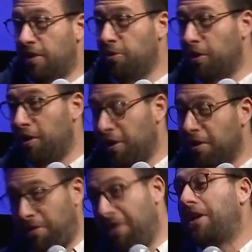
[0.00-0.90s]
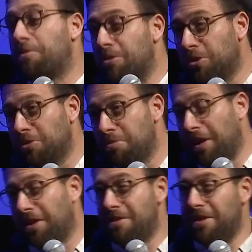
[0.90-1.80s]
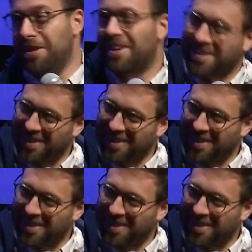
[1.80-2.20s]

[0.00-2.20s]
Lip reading: do a lot of TV commercials to make a living,